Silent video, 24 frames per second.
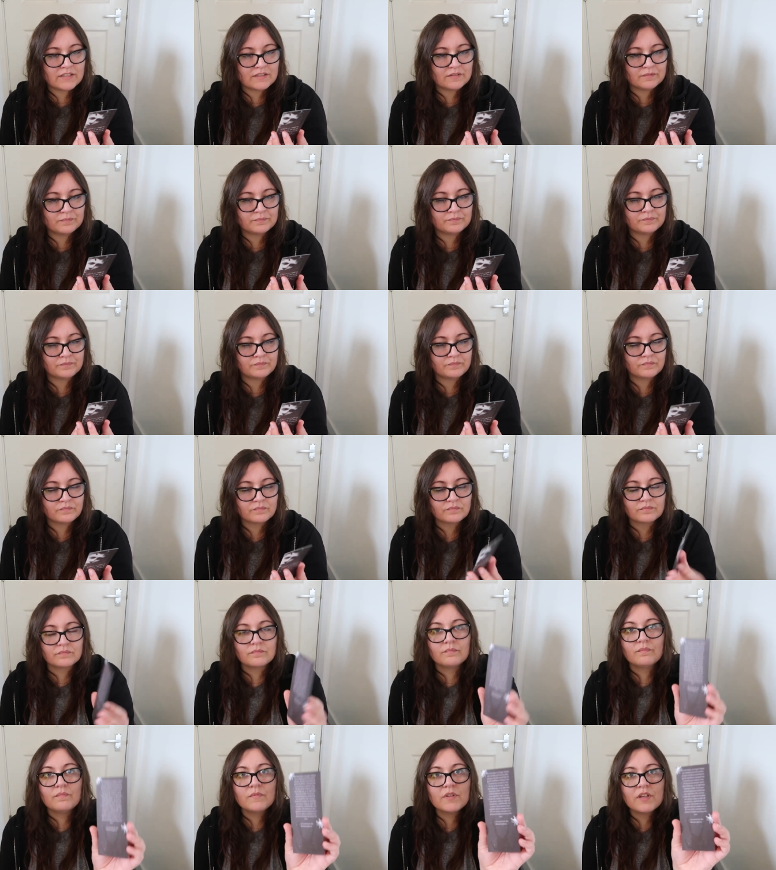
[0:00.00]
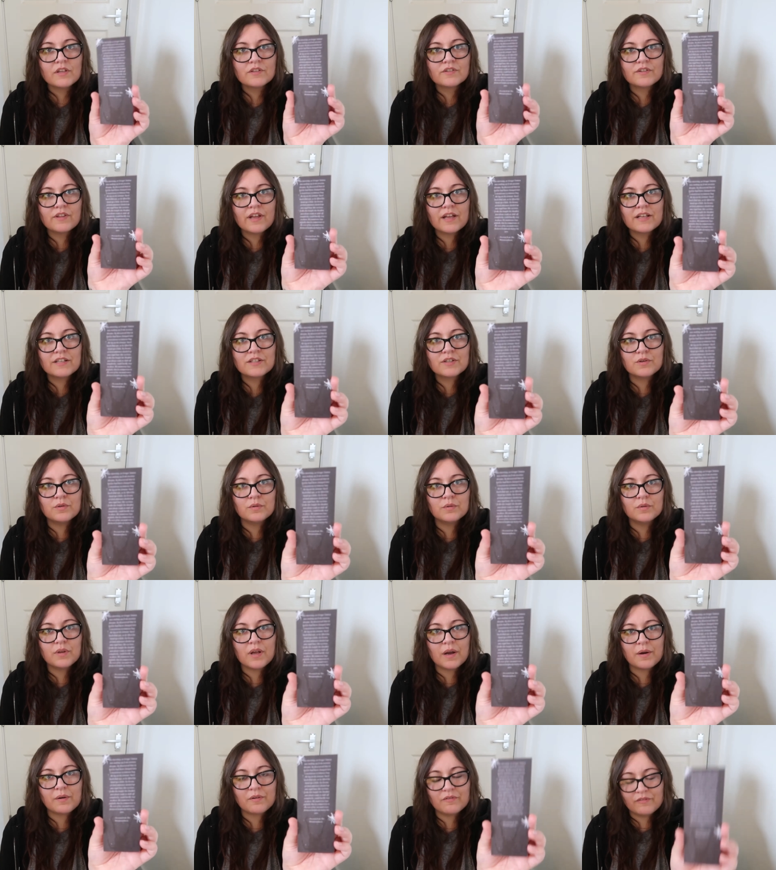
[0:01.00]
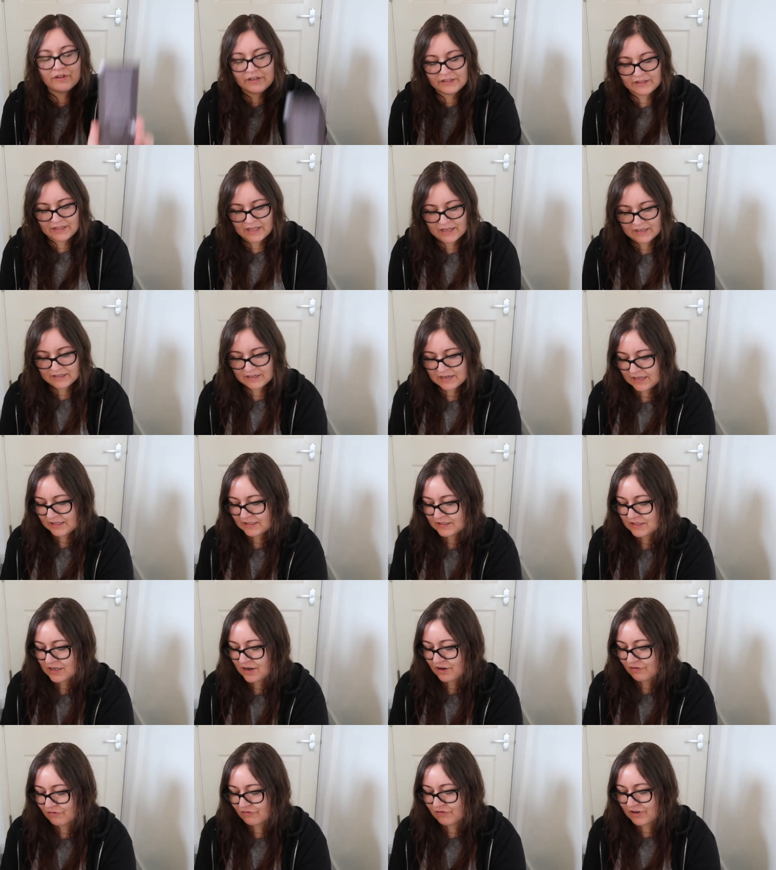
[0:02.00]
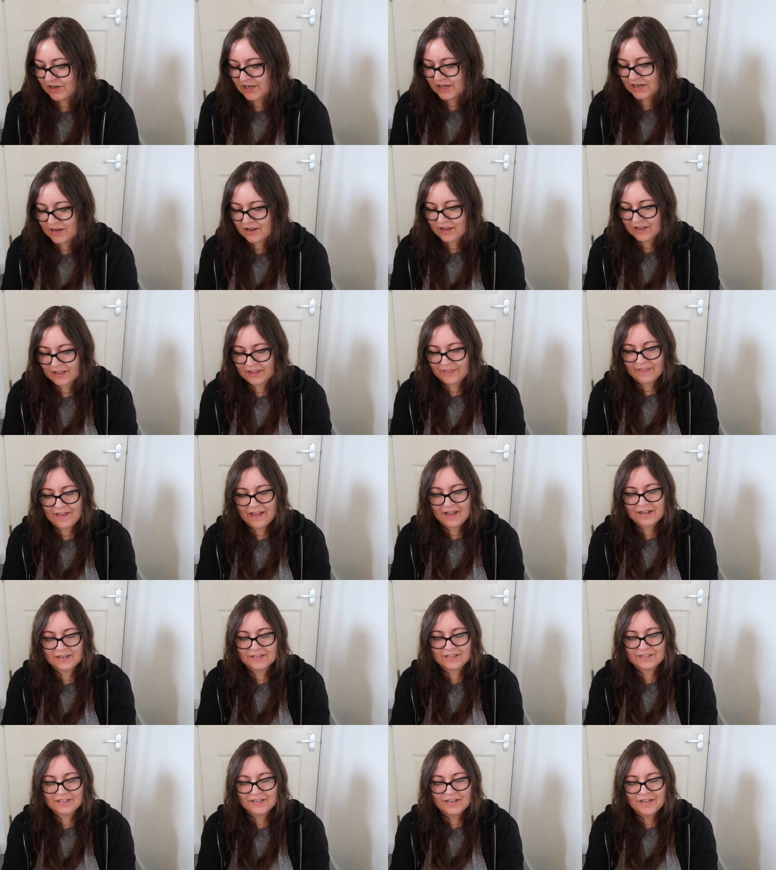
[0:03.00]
So that's cool. I'll read that later. I really like that.